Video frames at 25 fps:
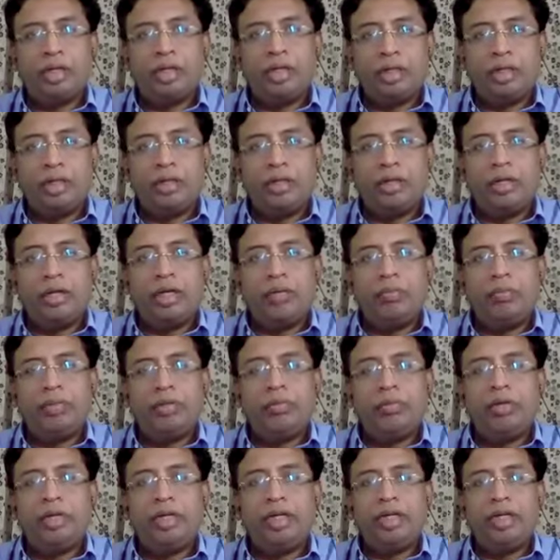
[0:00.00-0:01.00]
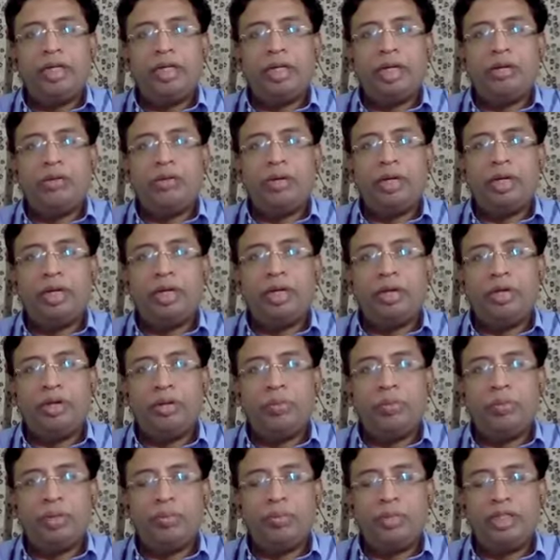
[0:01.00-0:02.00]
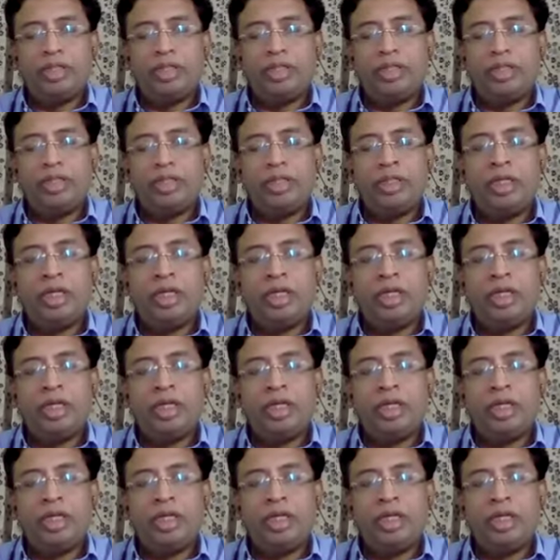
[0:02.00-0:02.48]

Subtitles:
are implementing in our own premises.